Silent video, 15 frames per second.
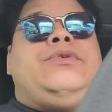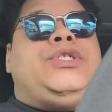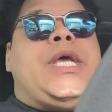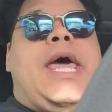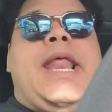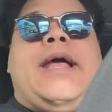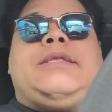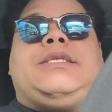
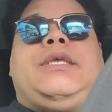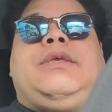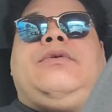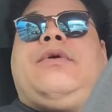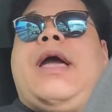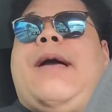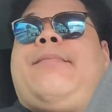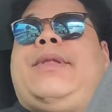shout out to
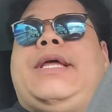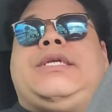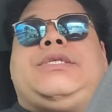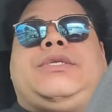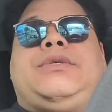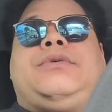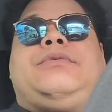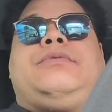you. God
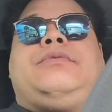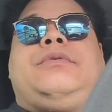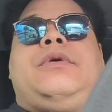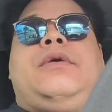bless you.